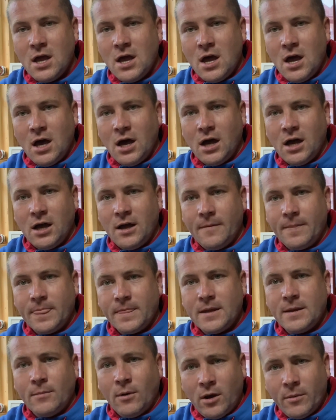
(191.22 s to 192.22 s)

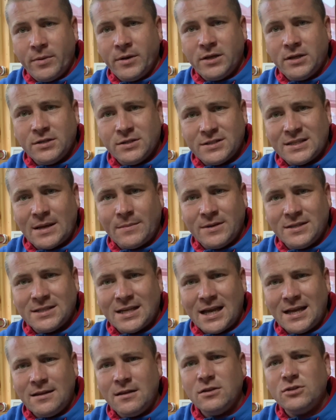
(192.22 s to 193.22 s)
In my opinion, Sami
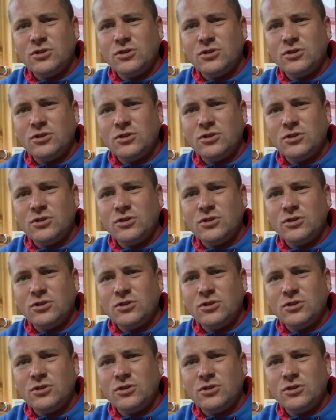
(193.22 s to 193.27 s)
Zayn,